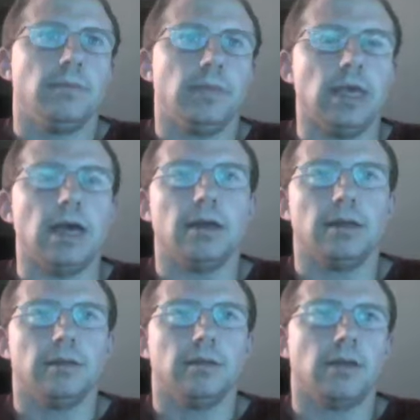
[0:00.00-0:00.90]
Yeah,
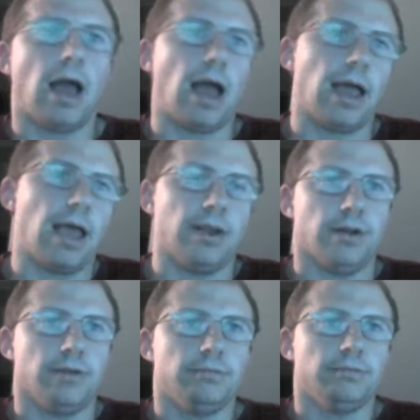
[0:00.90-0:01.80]
I, I hear
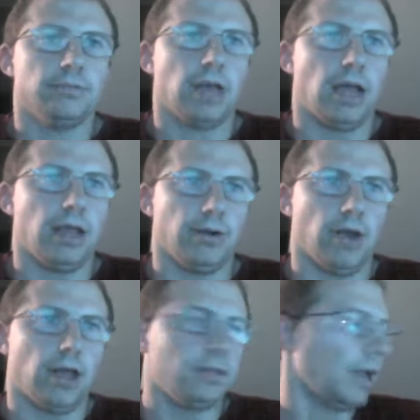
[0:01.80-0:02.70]
you. I hear you. I hmm.